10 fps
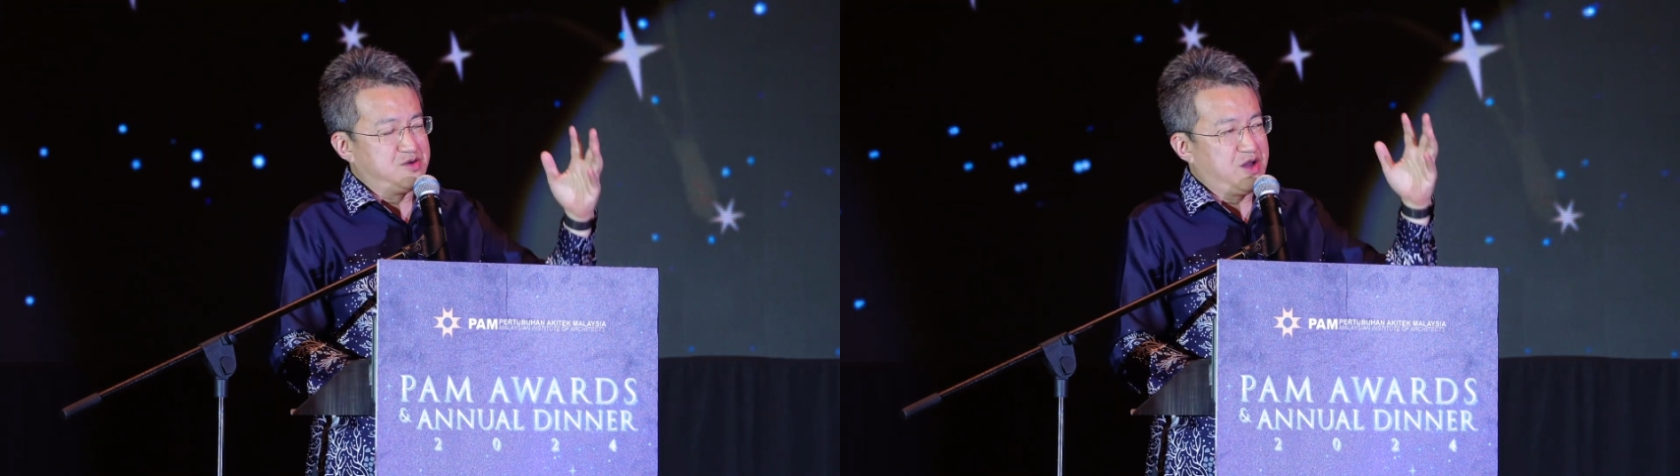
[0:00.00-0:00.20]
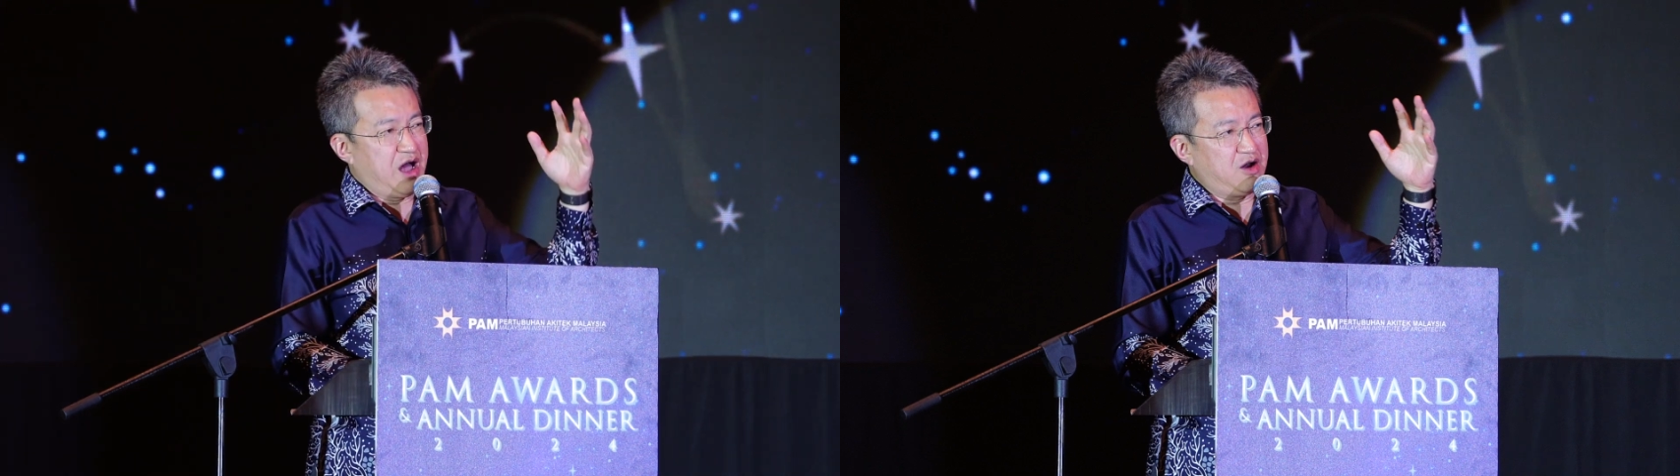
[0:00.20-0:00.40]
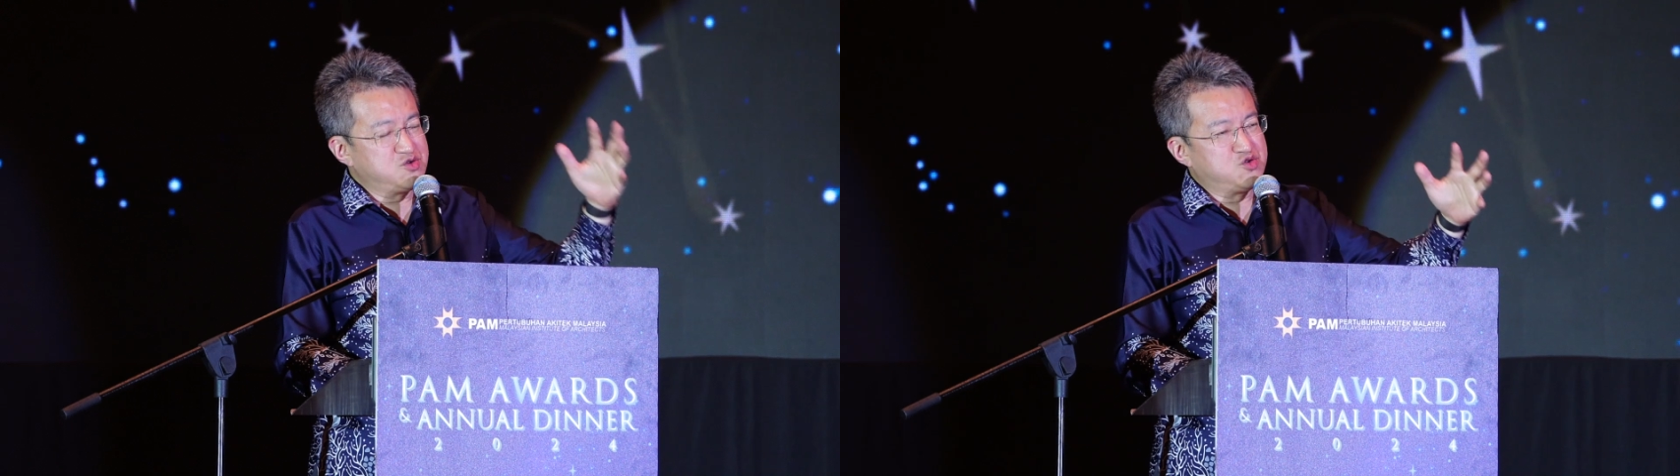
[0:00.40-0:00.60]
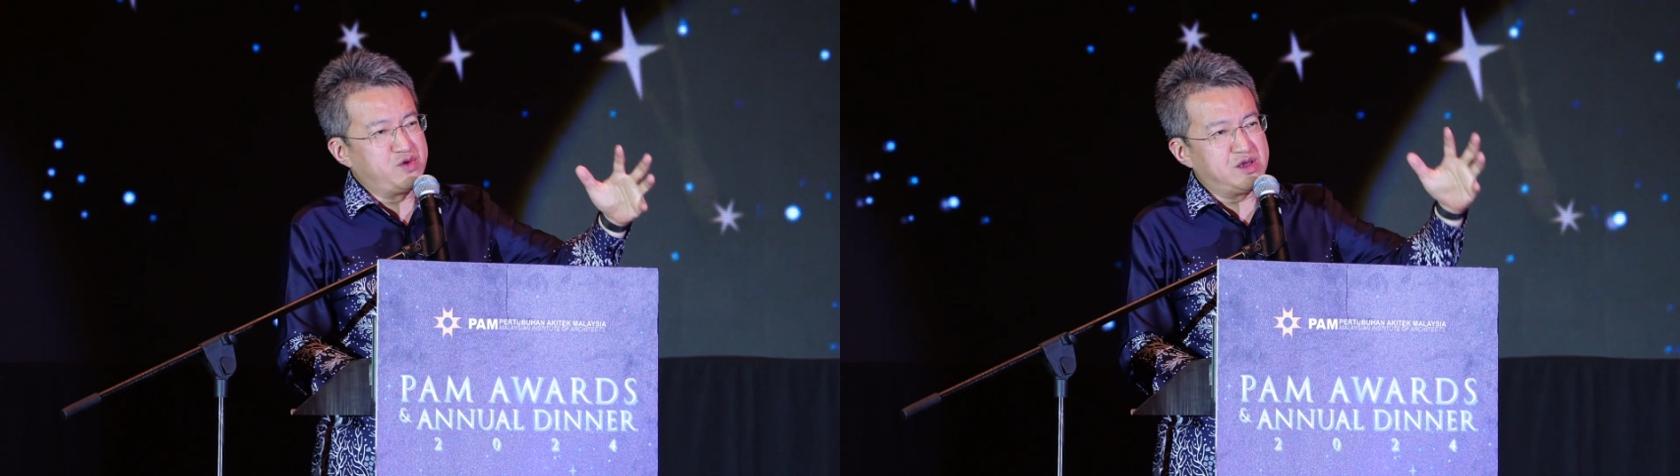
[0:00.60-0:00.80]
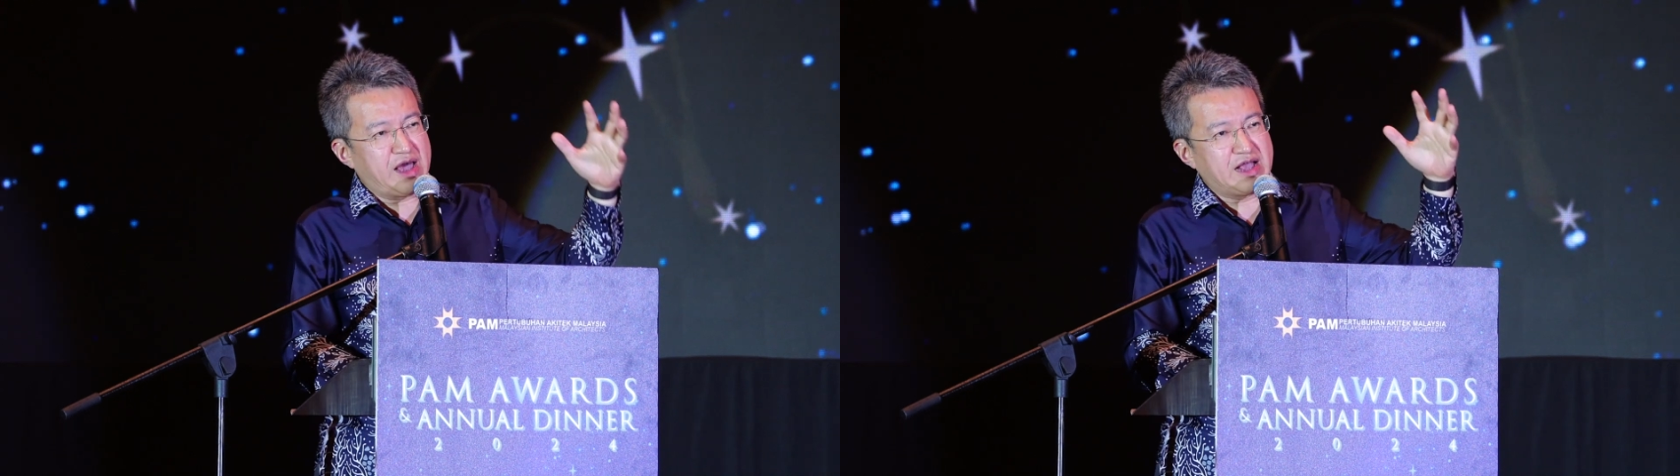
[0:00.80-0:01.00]
How do
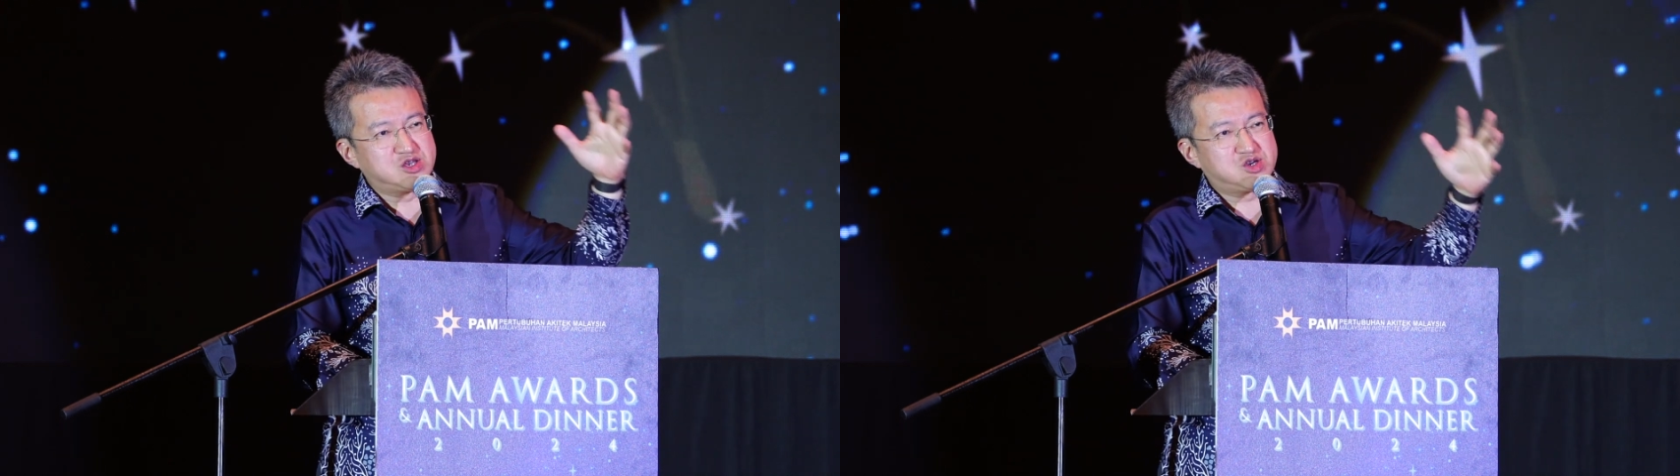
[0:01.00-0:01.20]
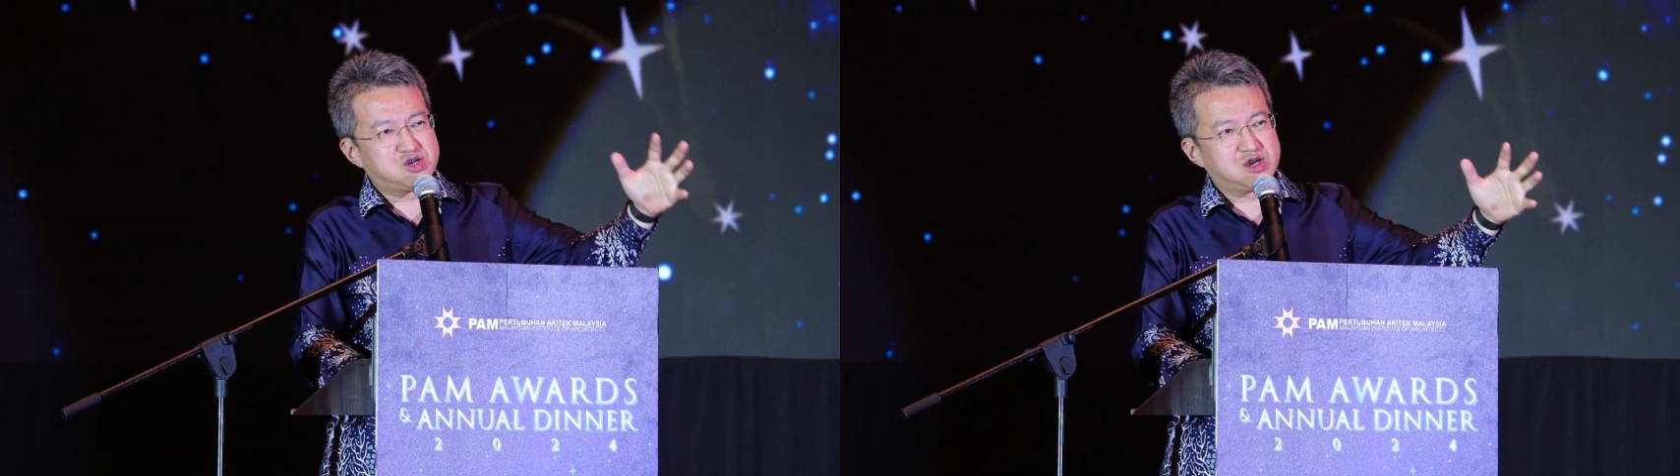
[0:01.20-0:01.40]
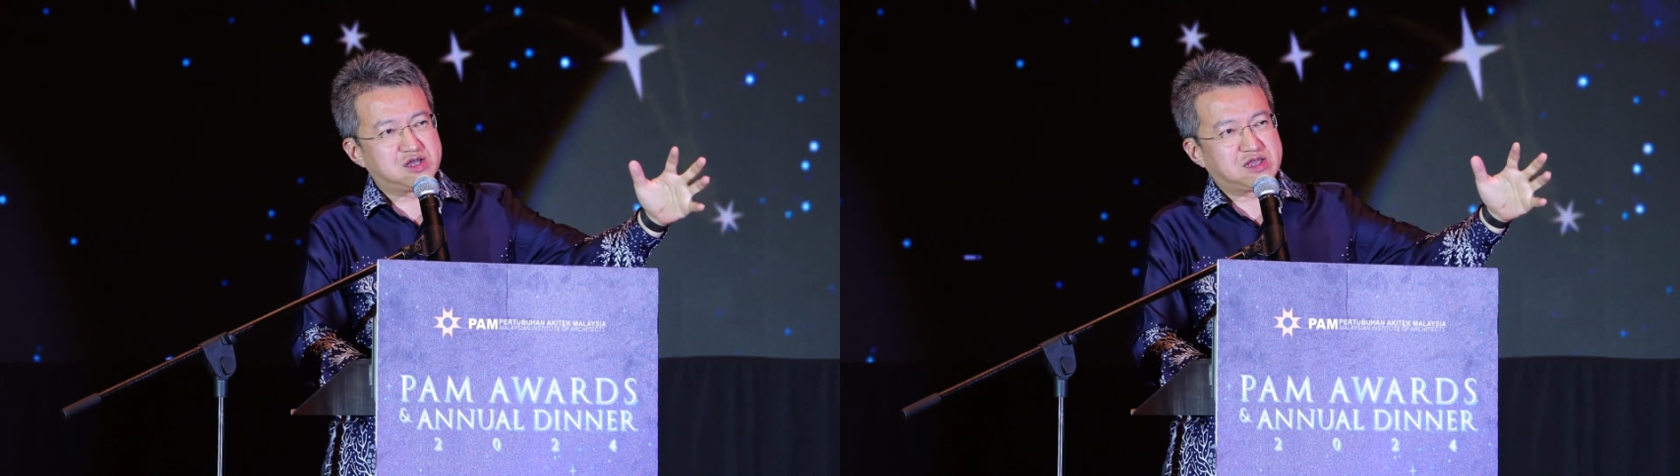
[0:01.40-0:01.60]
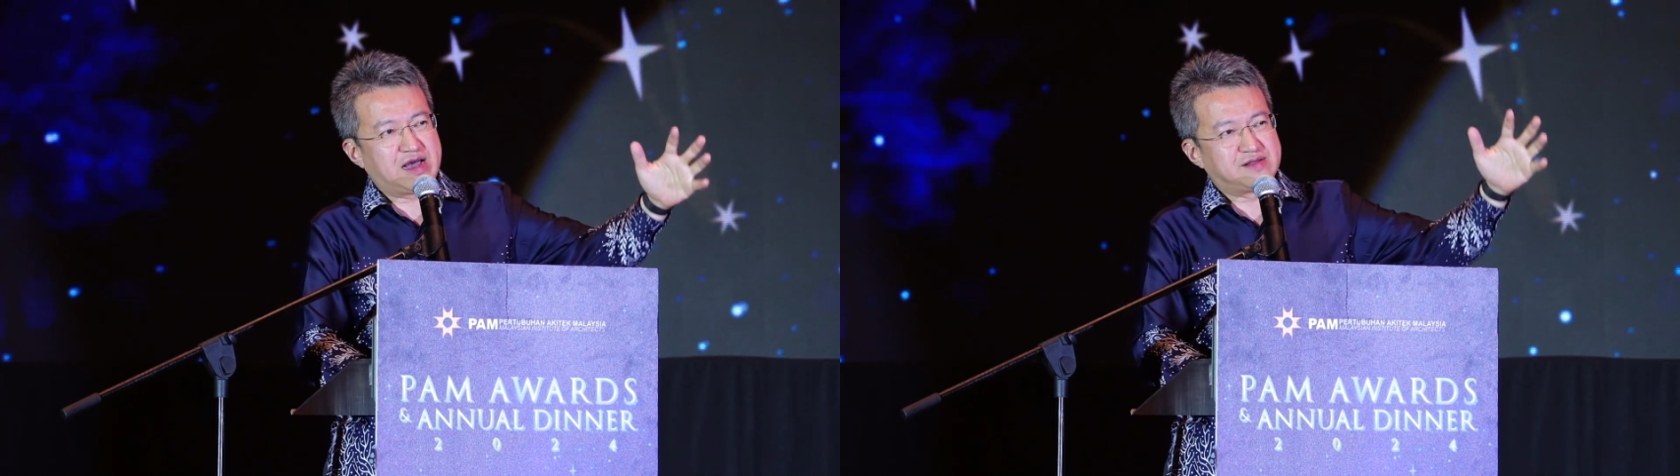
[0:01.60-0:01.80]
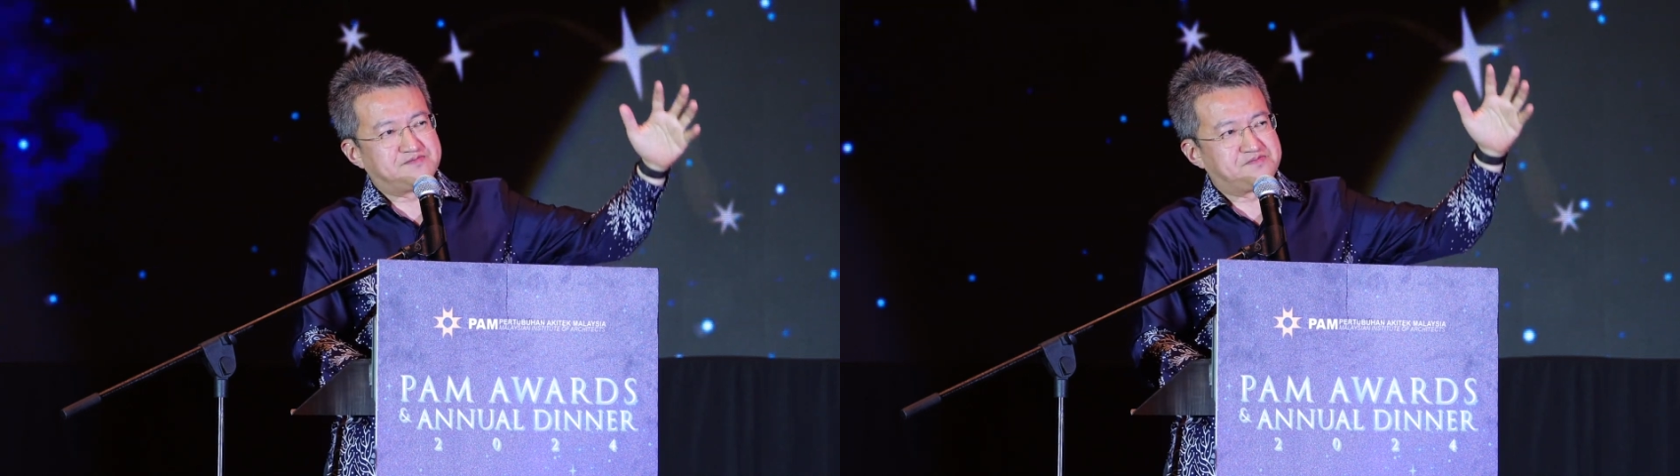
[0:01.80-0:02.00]
we ensure
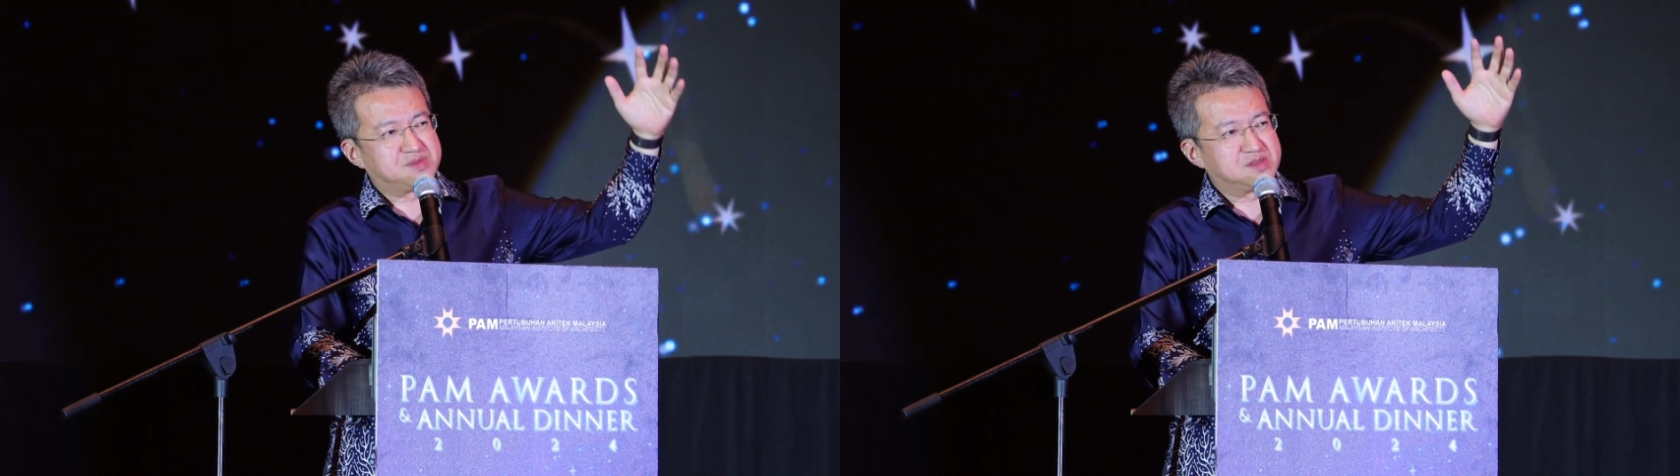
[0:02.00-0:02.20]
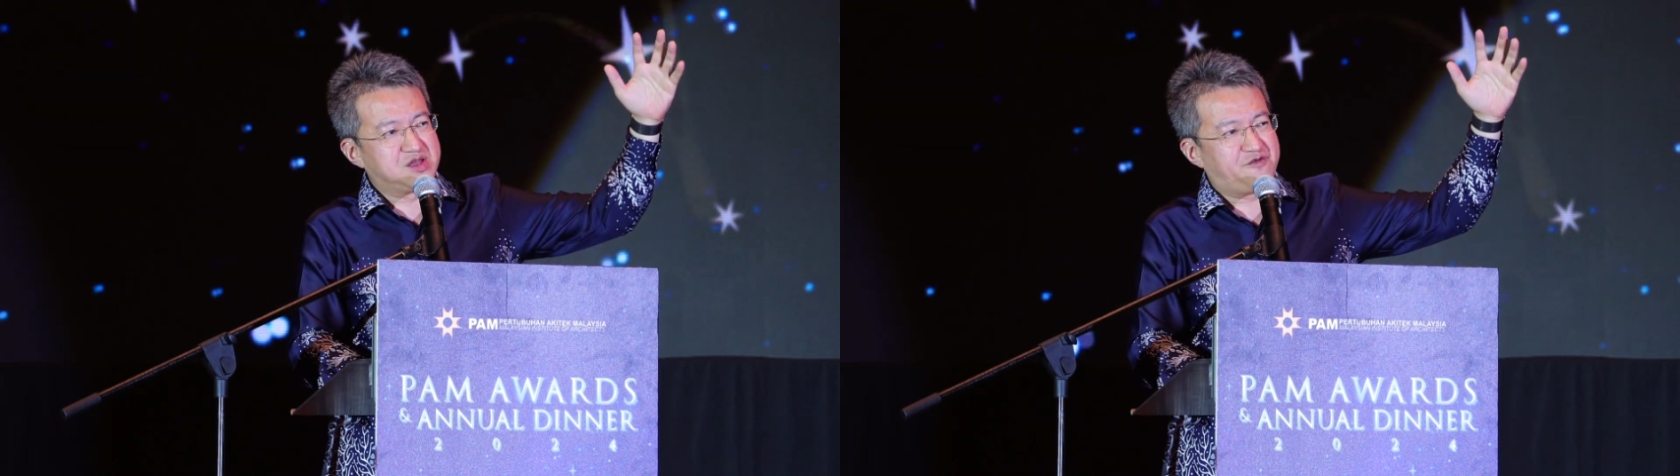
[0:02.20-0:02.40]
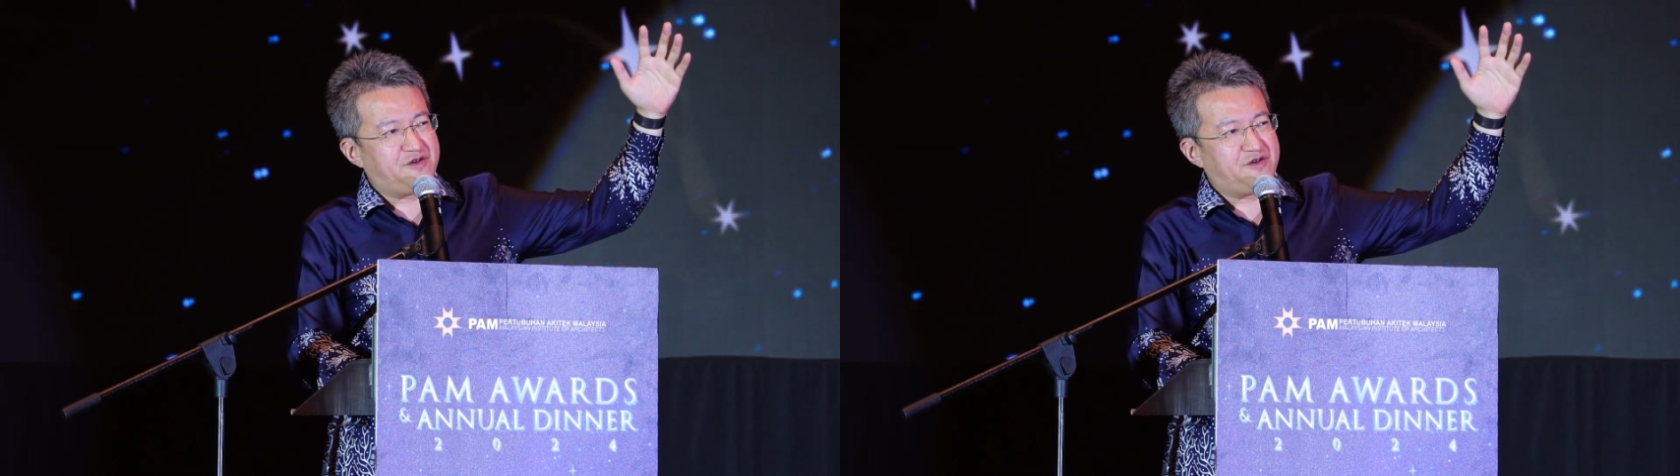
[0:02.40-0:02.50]
that the